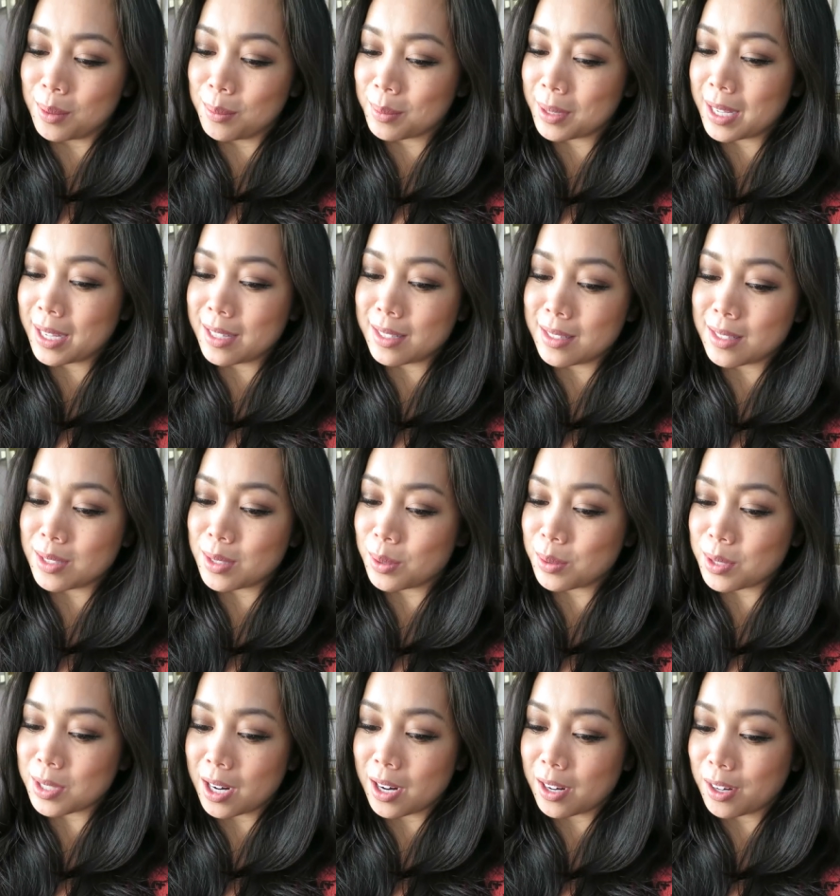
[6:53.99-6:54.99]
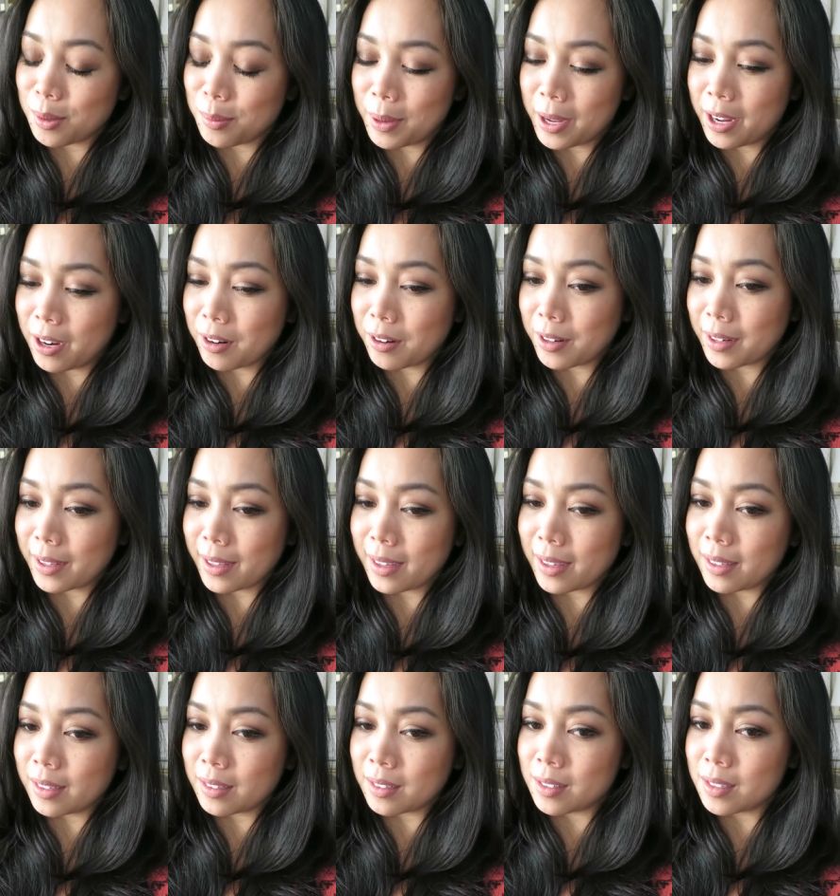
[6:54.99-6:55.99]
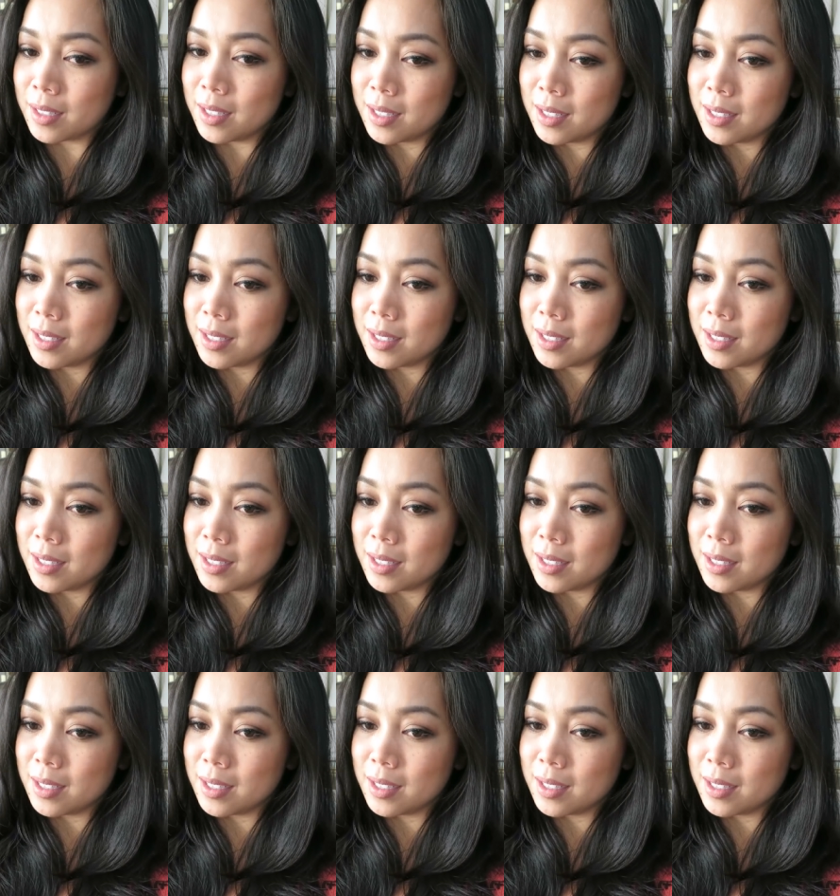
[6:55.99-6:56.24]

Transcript: I'm getting so tired of my hair again.